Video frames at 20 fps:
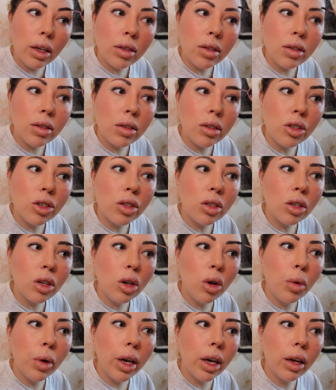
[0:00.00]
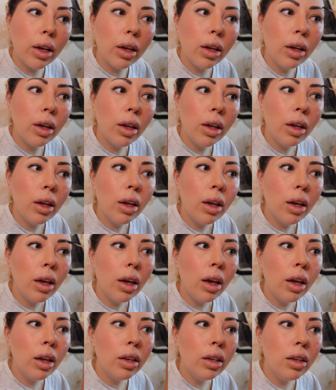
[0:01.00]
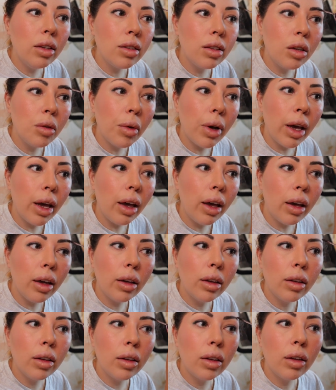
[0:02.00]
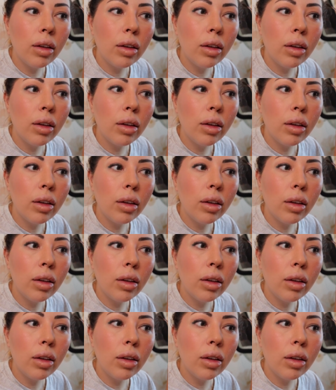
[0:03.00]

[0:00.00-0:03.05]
This is just a quick and easy way